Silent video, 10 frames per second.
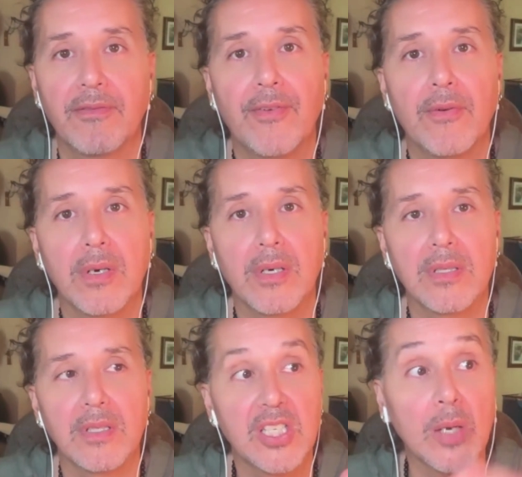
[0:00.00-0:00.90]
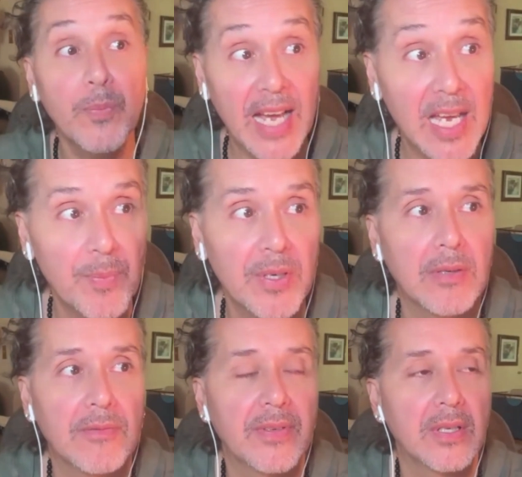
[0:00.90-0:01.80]
for some type
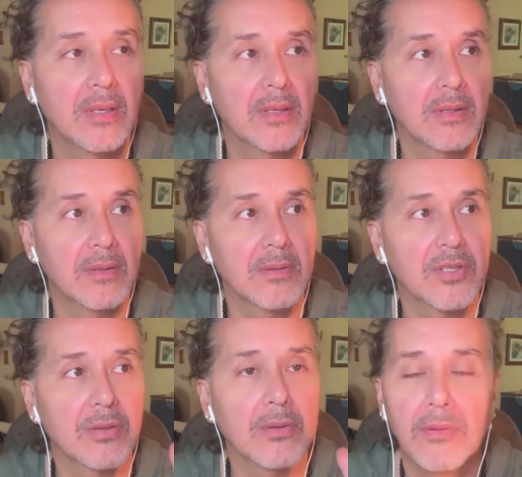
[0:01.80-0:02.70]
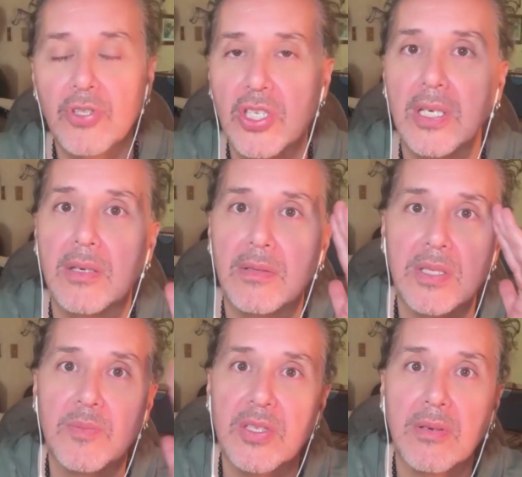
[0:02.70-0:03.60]
of solution or
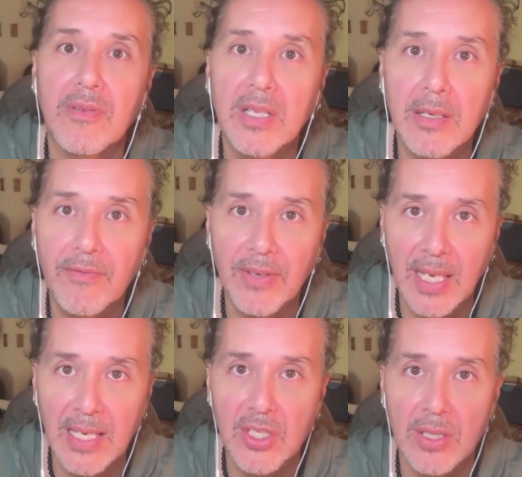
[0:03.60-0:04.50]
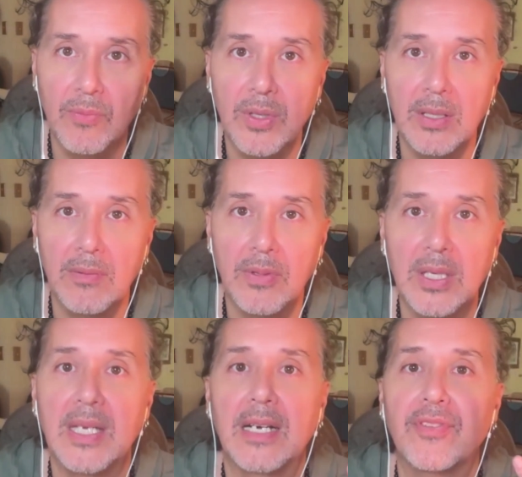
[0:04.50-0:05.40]
some sort of clarification.
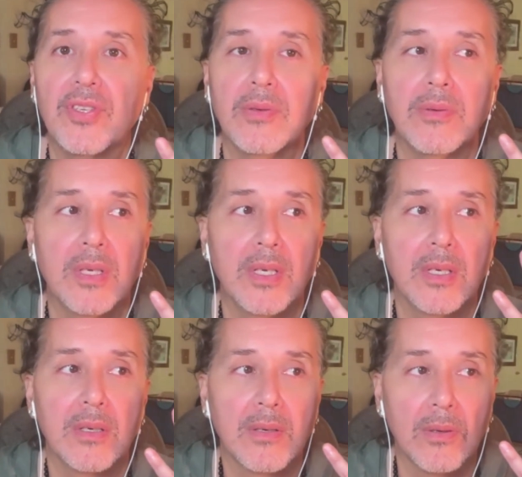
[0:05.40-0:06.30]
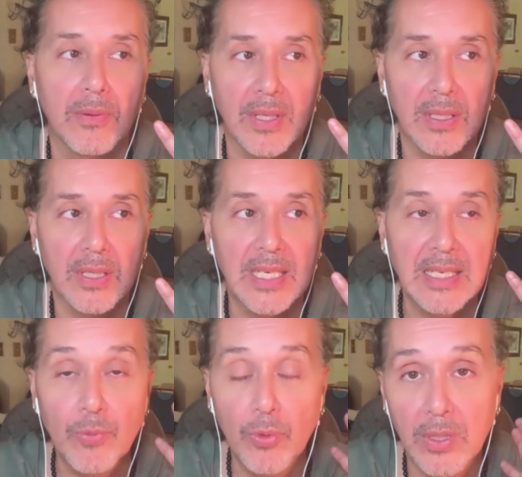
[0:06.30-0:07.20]
We have to go
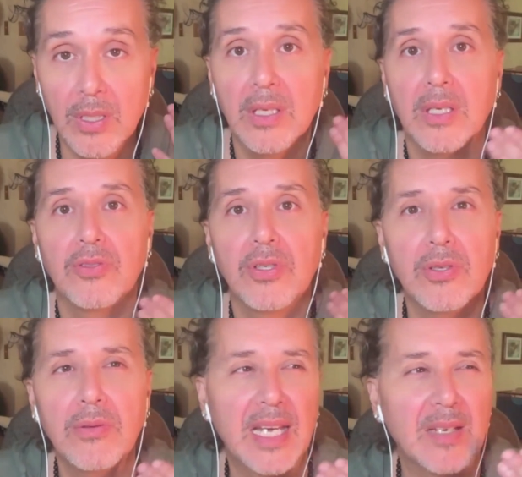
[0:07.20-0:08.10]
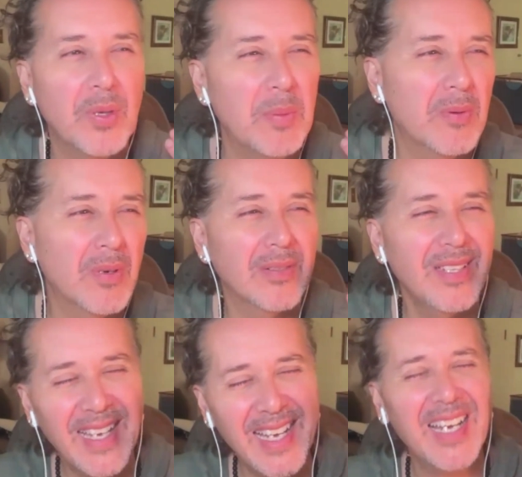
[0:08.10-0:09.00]
inward to do that. And people, well,
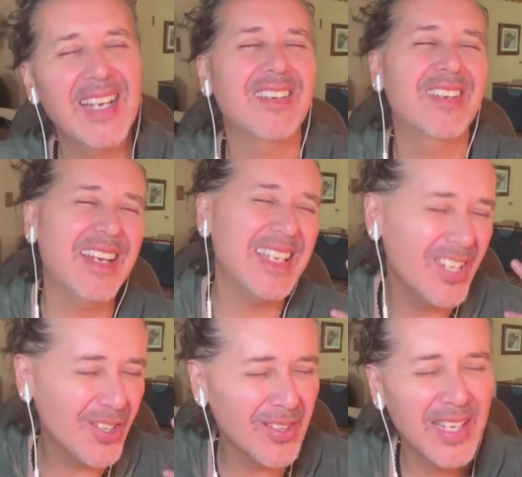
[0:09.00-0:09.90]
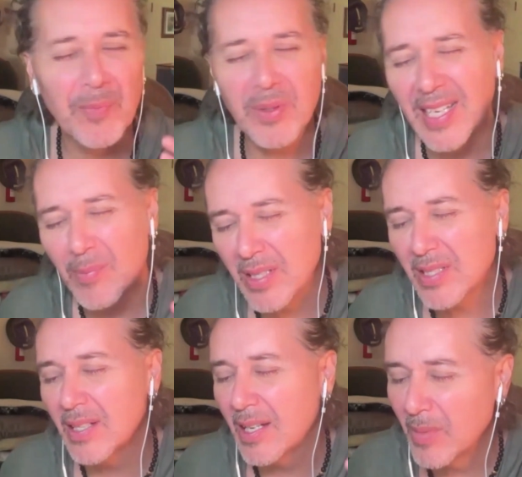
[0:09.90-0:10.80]
yeah, I hear that, but that means
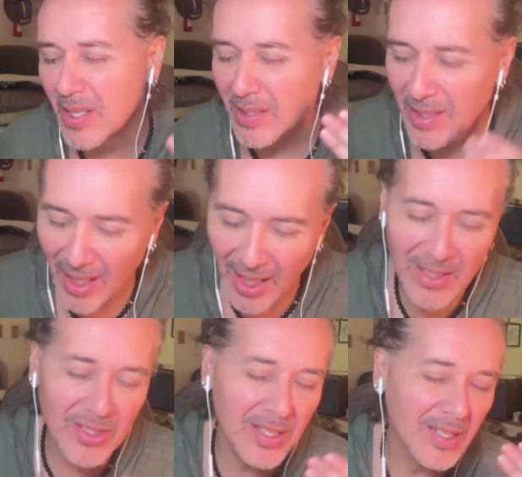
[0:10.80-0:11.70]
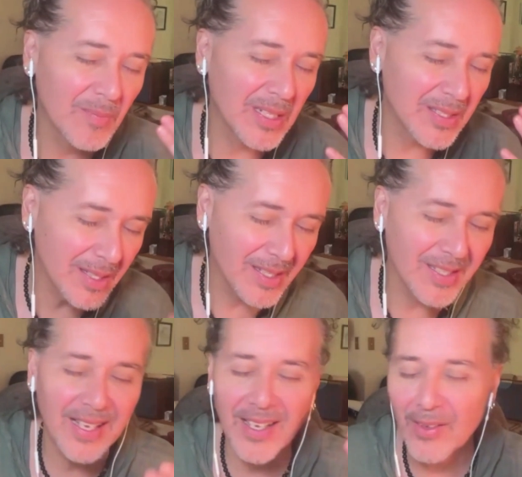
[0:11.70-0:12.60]
a lot of meditation. It means this,
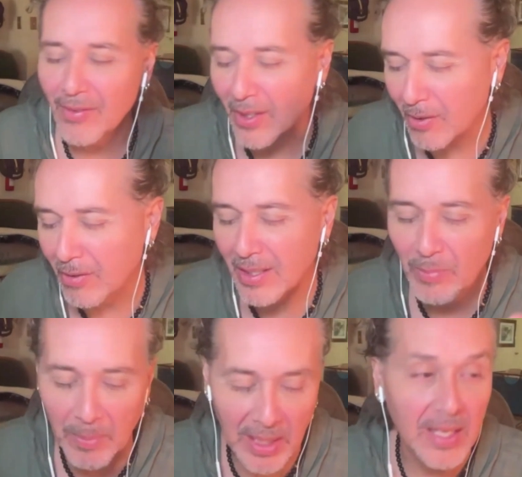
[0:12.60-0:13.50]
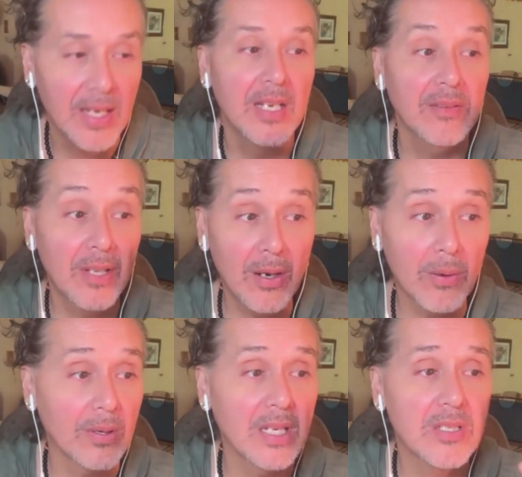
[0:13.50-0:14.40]
I don't know, blah, blah.
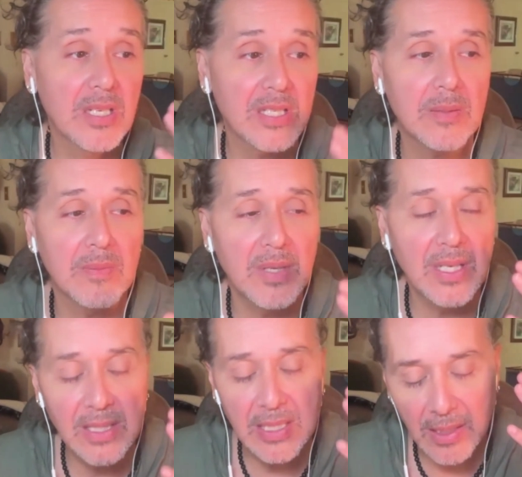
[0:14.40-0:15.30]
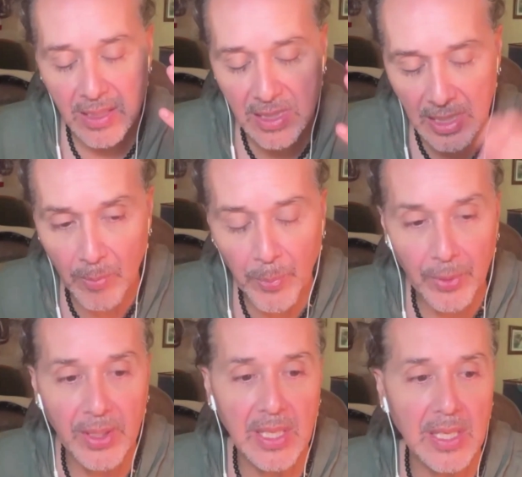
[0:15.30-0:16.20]
No, it just means
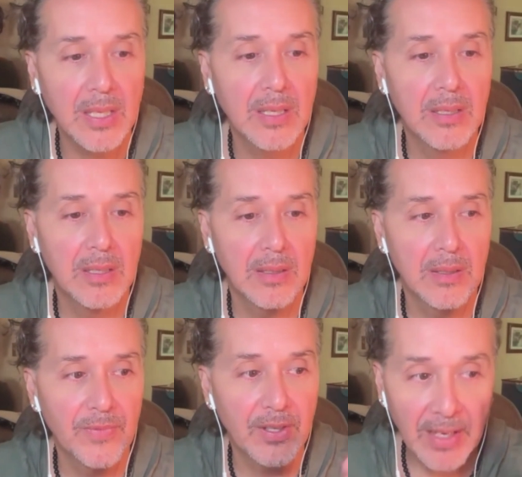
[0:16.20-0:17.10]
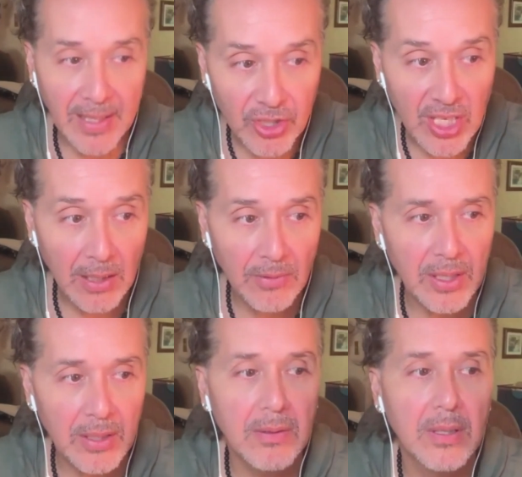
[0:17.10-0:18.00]
simply, divine child
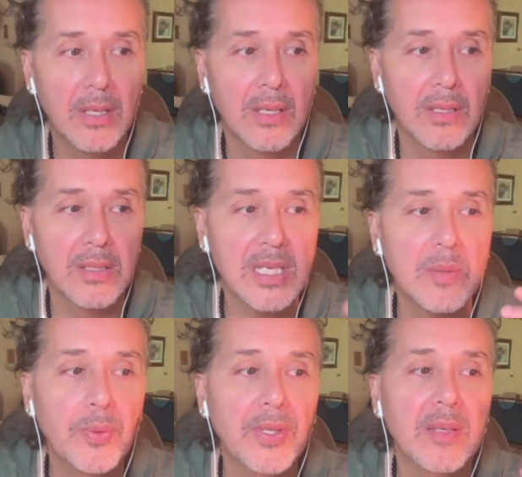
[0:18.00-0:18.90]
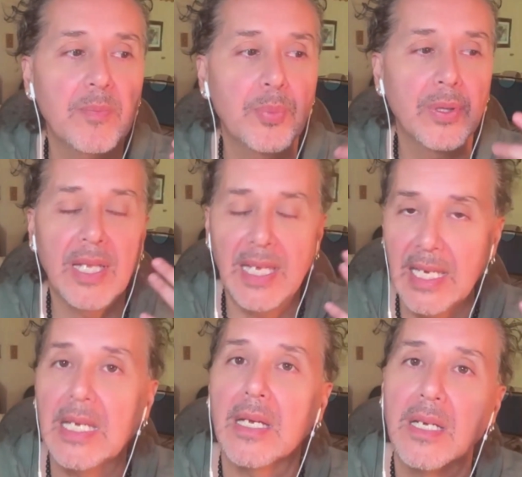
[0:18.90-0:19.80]
here, simply
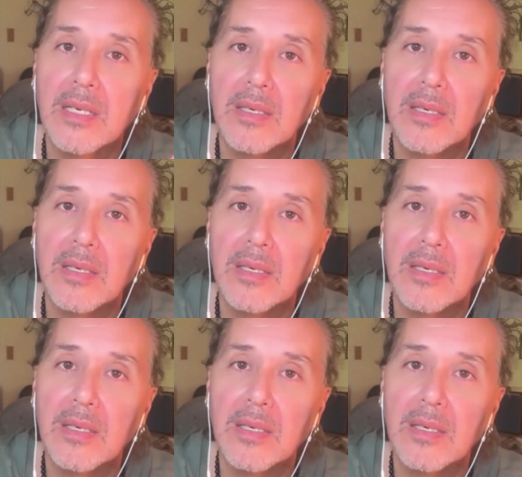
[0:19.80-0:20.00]
playing